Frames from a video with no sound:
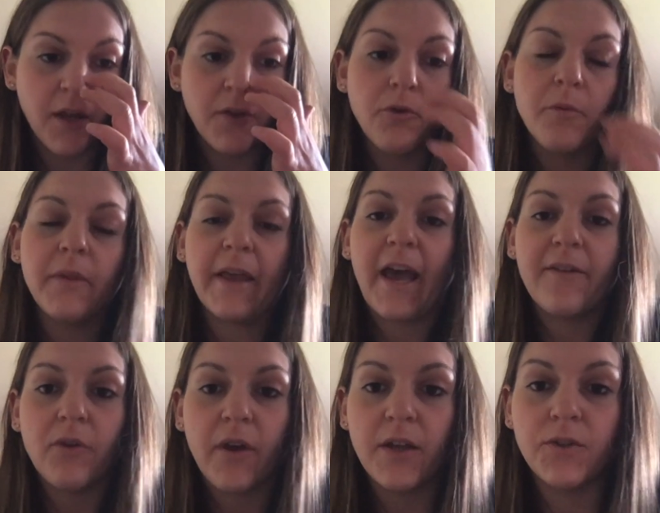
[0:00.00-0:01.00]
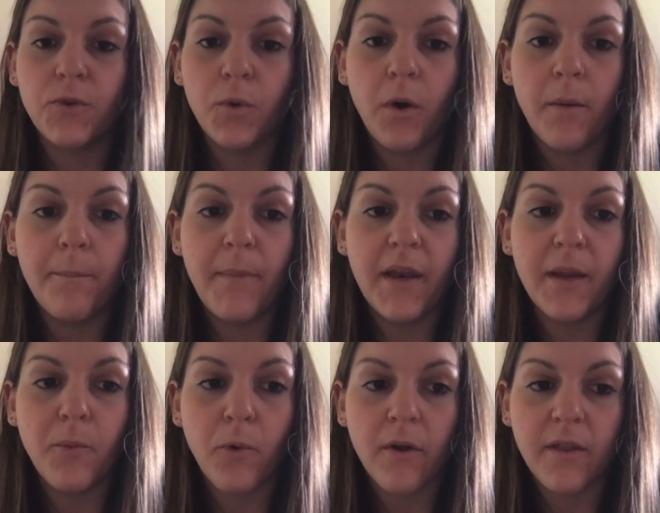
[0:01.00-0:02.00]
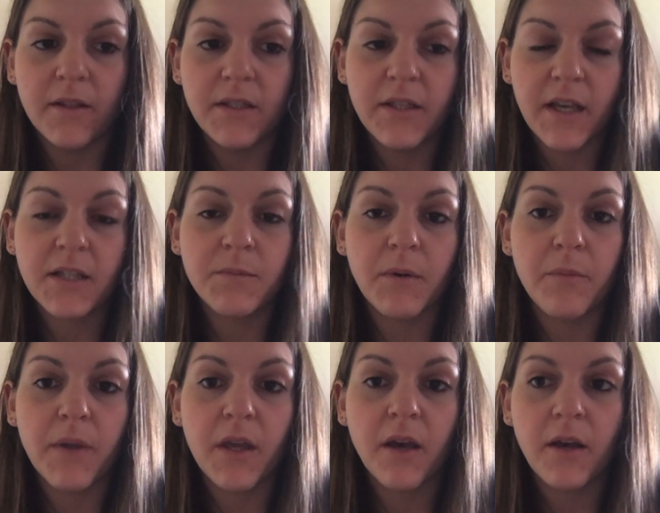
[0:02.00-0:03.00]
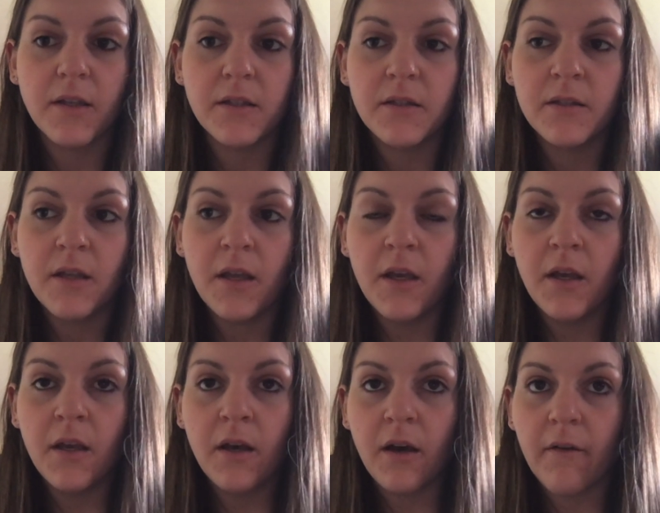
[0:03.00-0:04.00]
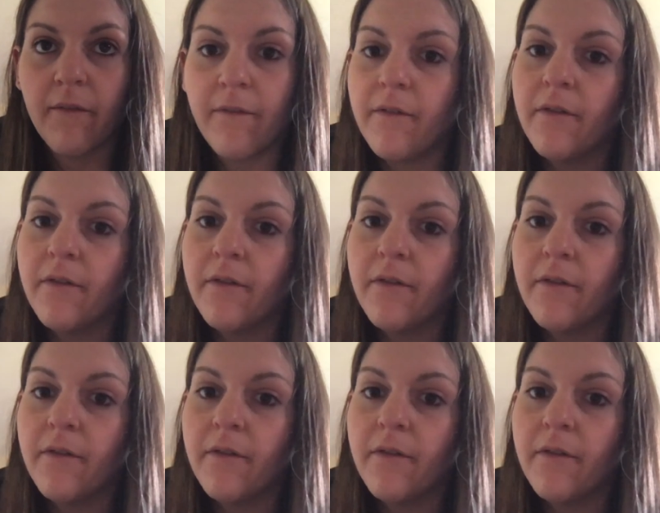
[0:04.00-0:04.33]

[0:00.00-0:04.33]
I normally have you guys do many more than six, but because of